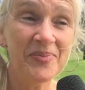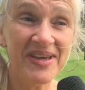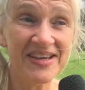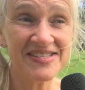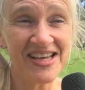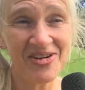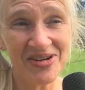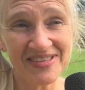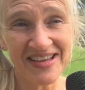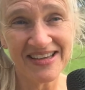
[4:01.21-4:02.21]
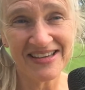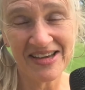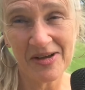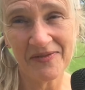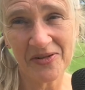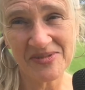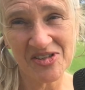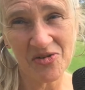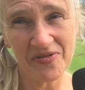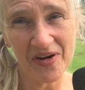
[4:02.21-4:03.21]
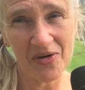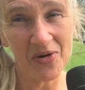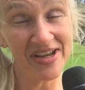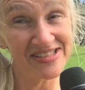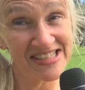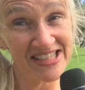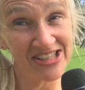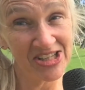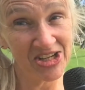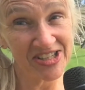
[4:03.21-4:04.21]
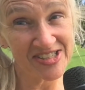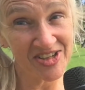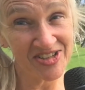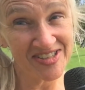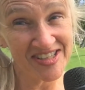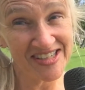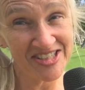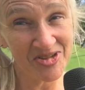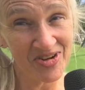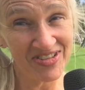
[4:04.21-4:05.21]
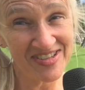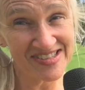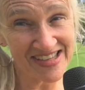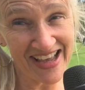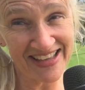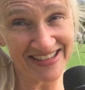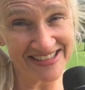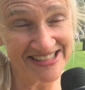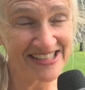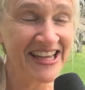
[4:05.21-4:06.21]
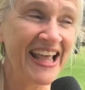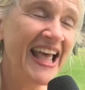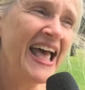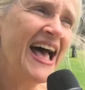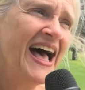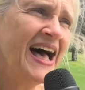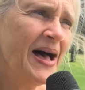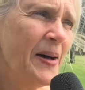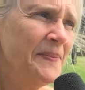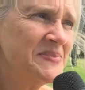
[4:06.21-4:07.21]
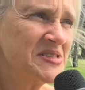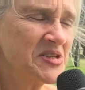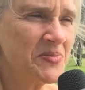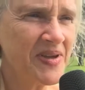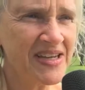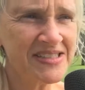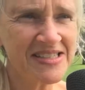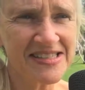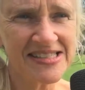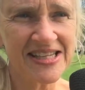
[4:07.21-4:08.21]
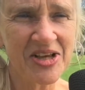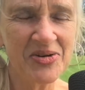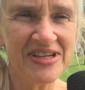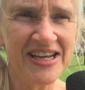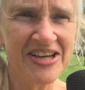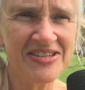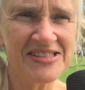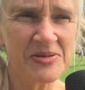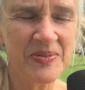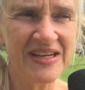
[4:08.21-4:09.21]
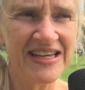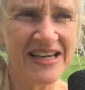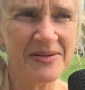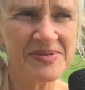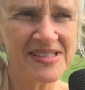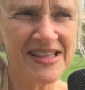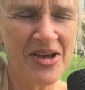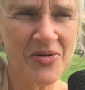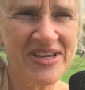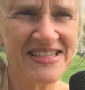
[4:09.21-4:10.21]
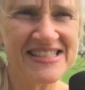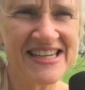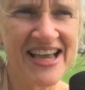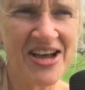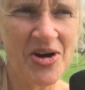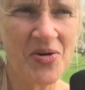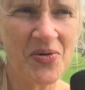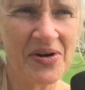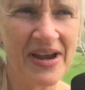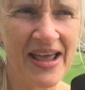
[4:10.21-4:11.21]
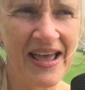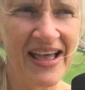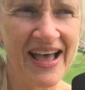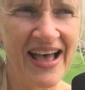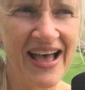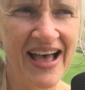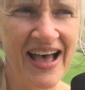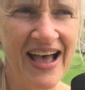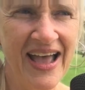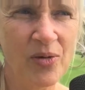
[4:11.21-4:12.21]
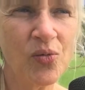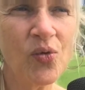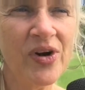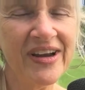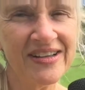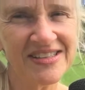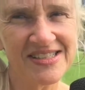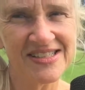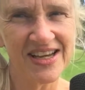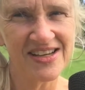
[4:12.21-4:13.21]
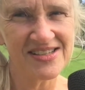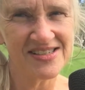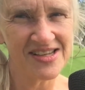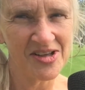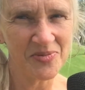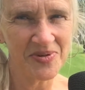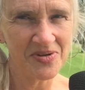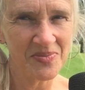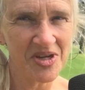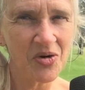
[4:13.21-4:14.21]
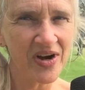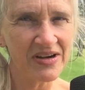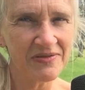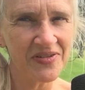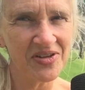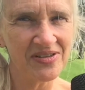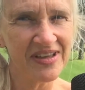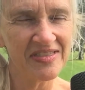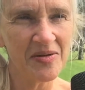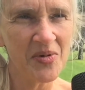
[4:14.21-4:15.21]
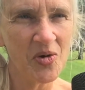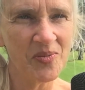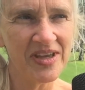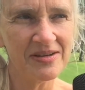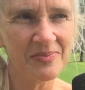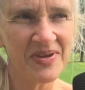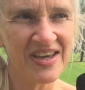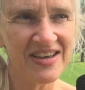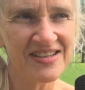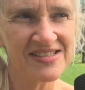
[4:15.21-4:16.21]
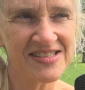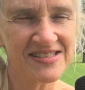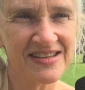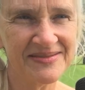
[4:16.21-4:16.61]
Because how could they come from so far away and still look as good as they do on this island? So back to the slowing down and speeding up. Slowing down really does help you to be grateful in the moment, because